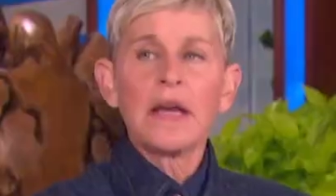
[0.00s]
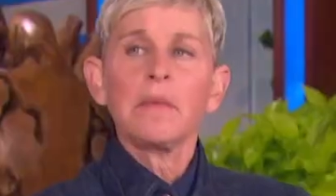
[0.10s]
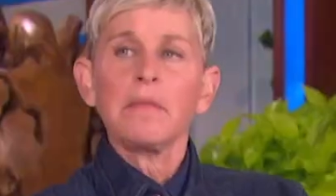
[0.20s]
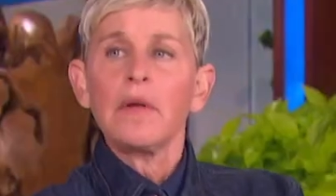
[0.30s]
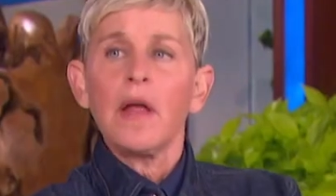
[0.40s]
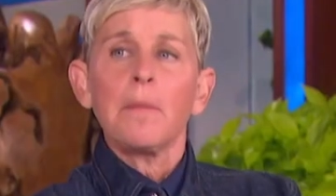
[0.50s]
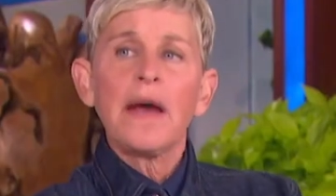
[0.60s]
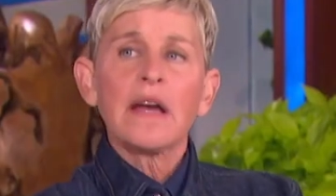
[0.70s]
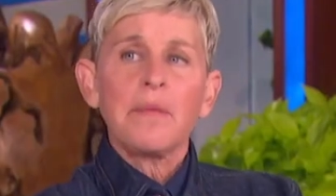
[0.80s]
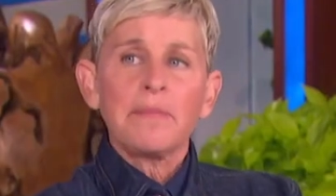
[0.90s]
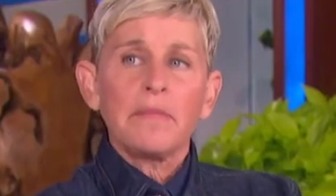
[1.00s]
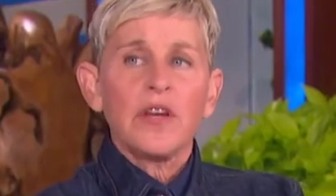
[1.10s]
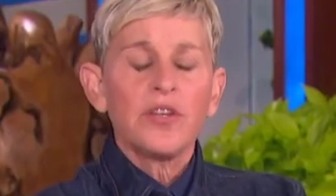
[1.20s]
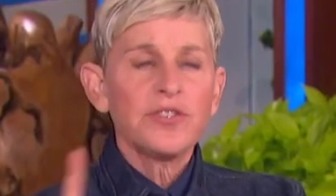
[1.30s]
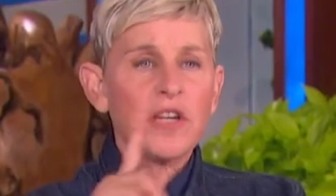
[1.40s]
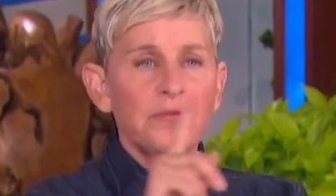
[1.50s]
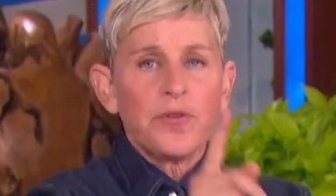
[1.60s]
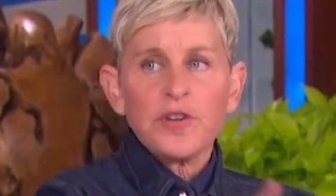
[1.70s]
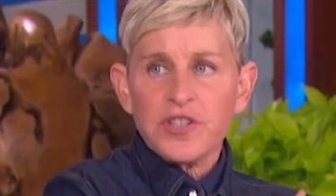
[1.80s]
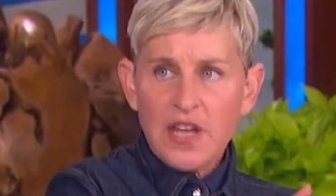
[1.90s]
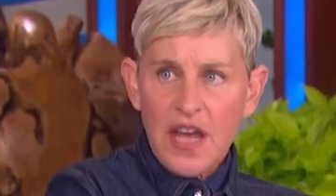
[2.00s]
back am up, I back up. special? You said first